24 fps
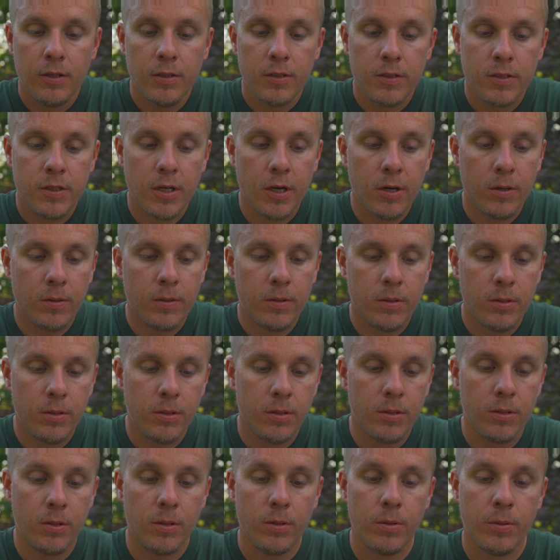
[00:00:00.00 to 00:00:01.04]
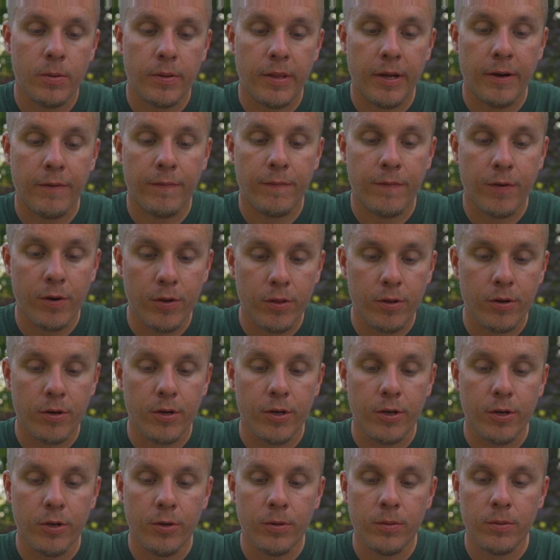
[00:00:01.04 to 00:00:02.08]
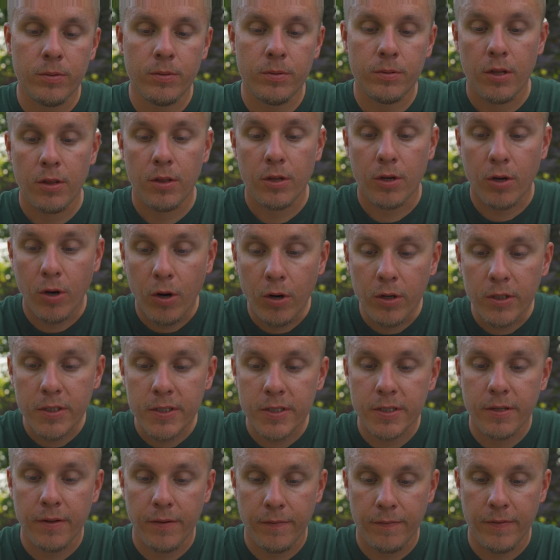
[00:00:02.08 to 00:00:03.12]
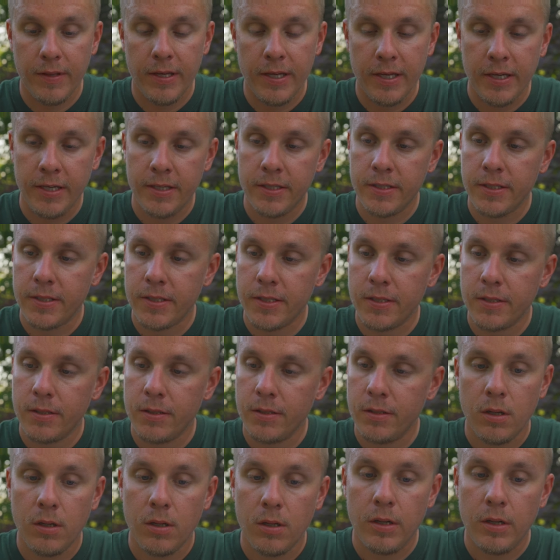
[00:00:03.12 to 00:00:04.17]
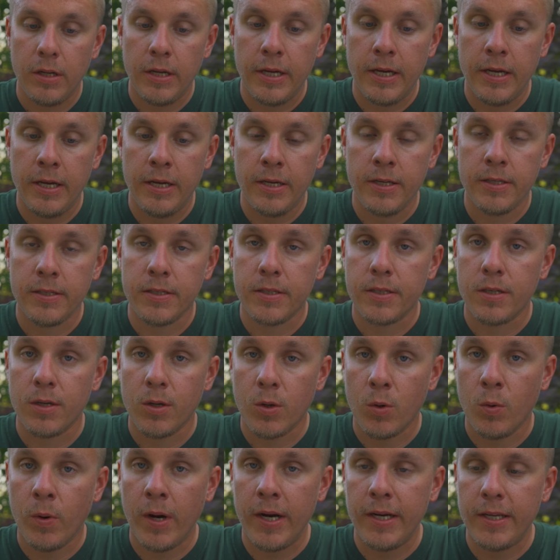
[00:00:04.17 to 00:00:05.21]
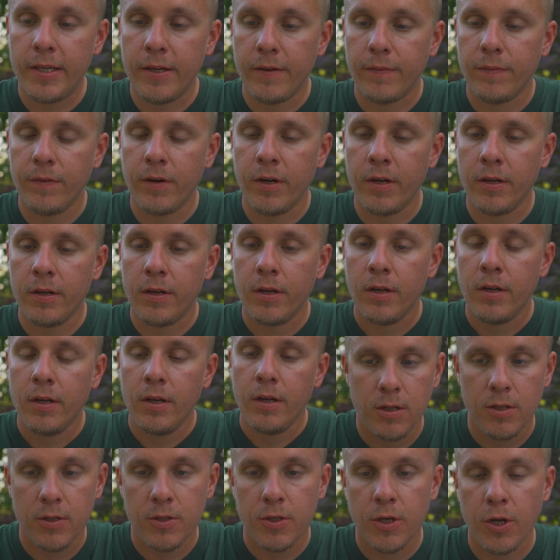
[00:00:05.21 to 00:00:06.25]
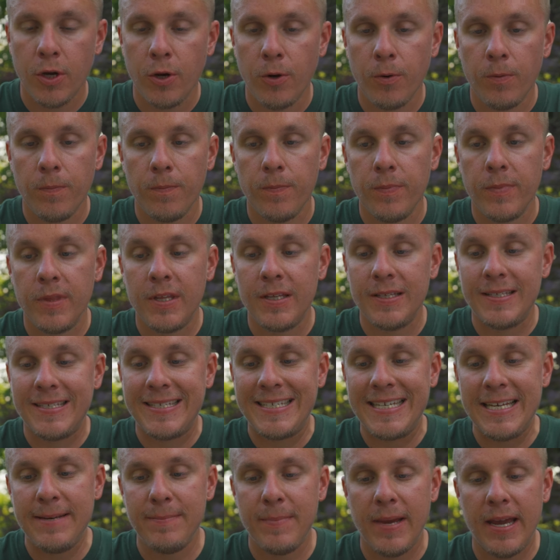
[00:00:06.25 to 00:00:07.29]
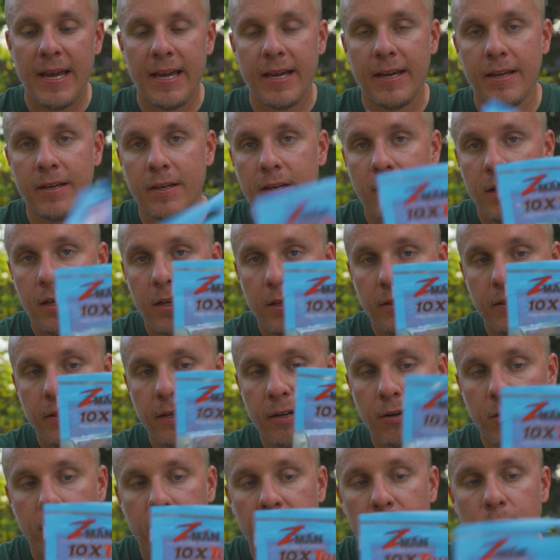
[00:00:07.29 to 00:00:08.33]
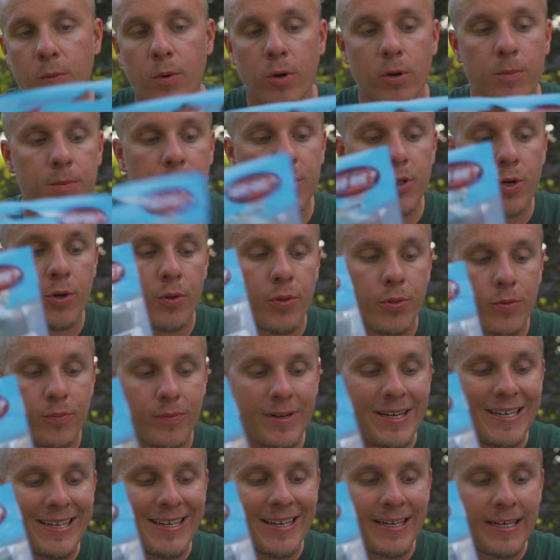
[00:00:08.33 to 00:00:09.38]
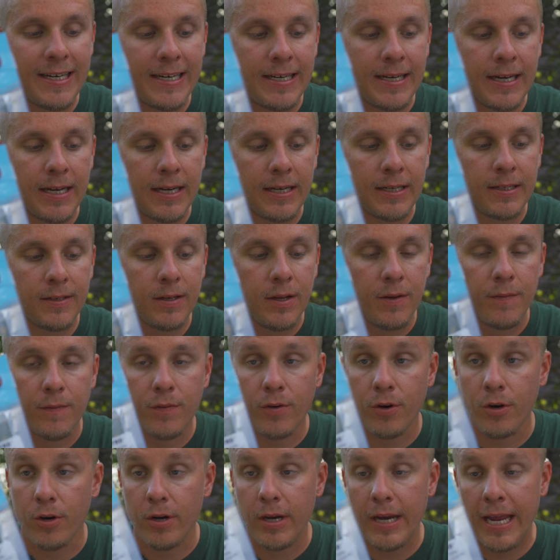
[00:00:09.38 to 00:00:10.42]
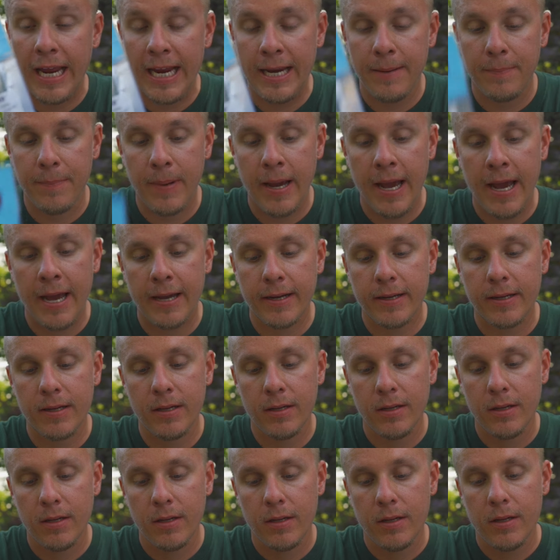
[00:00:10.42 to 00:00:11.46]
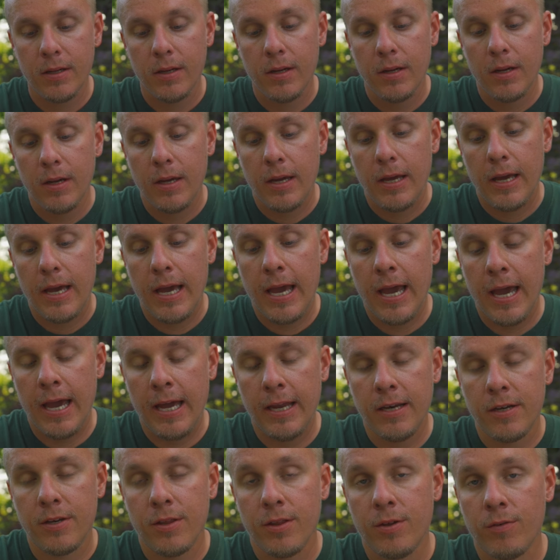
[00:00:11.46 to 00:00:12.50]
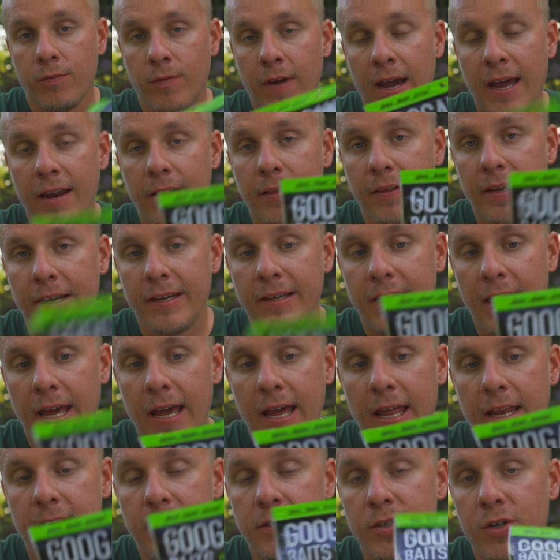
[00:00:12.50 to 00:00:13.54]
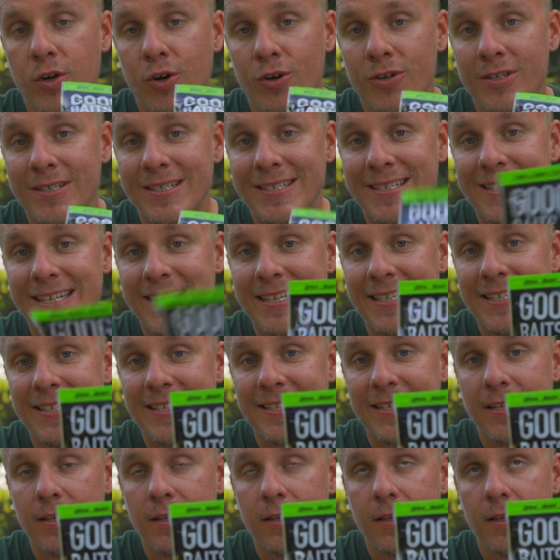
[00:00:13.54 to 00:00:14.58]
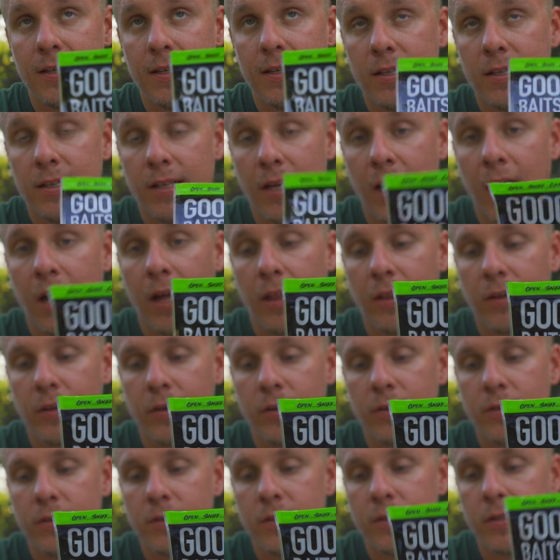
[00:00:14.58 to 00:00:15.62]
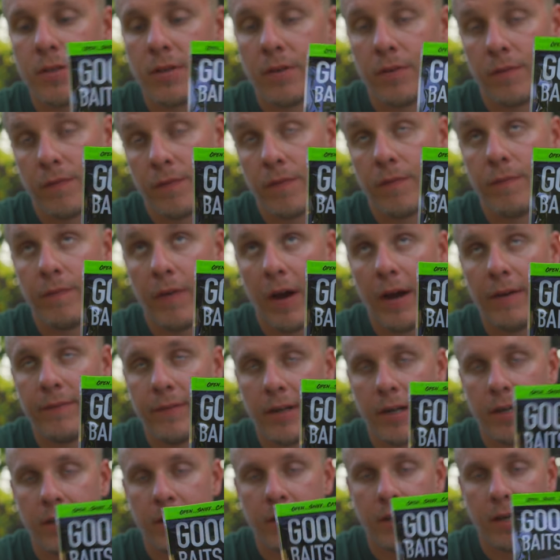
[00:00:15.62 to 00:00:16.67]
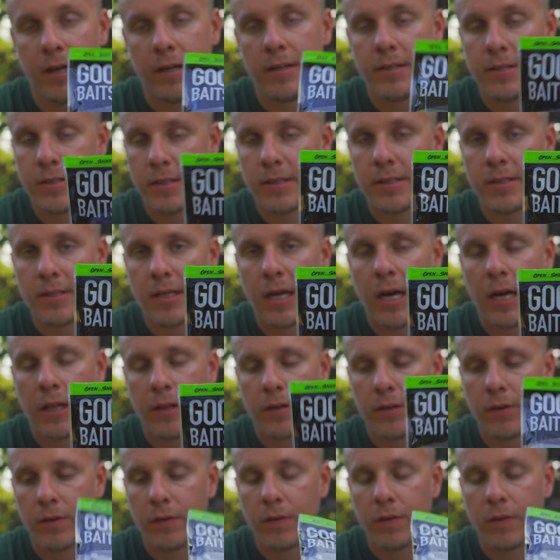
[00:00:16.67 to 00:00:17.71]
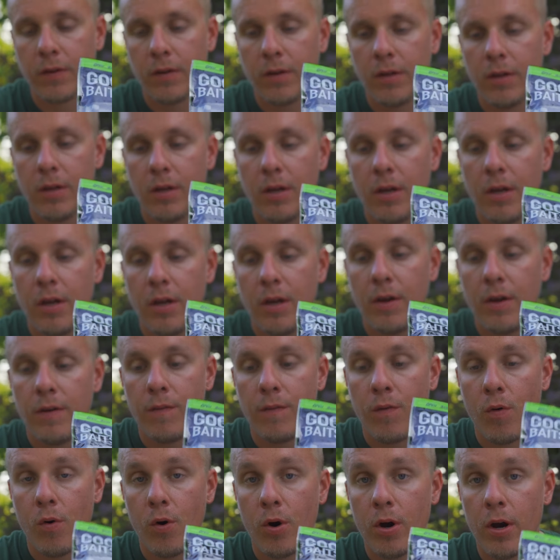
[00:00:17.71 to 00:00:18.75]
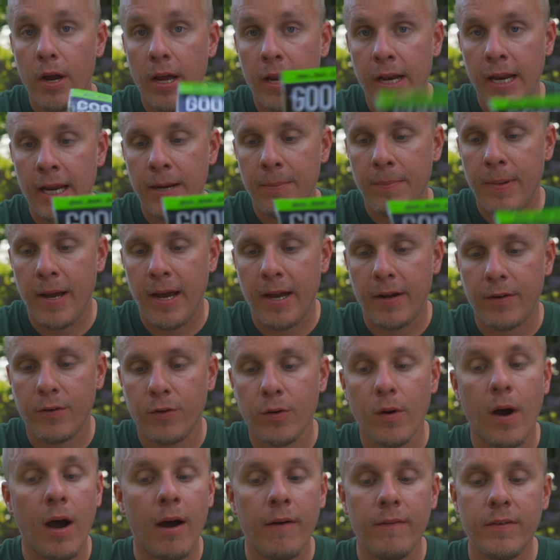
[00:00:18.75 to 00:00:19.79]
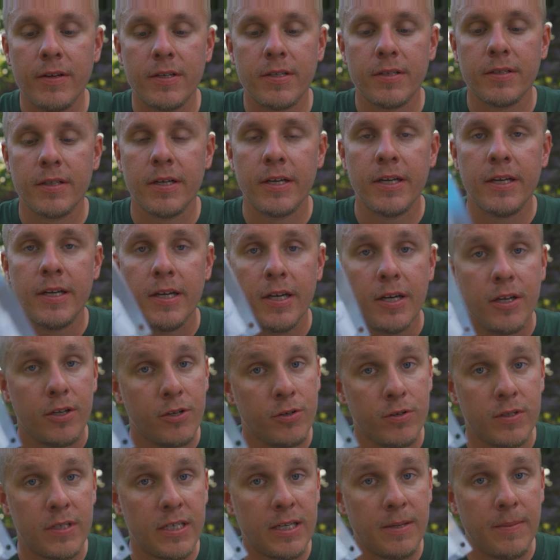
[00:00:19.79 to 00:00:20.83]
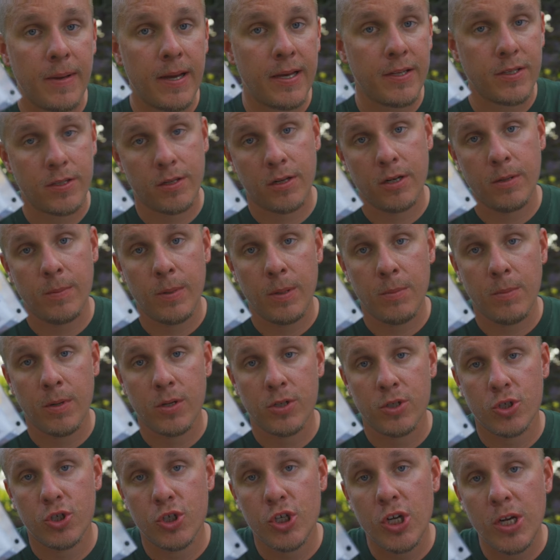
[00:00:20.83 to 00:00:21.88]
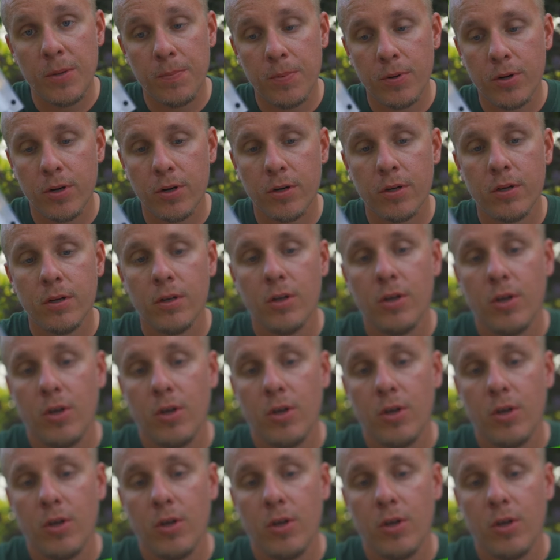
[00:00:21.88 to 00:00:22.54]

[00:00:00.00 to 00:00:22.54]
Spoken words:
So without further ado, the cost of these is quite different. So the Zman TRD worms are $3.99 for an 8-pack, and the Rattlin Neds are $6, $5.99, $6 for an 8-pack. So obviously, your Zmans are going to be much cheaper.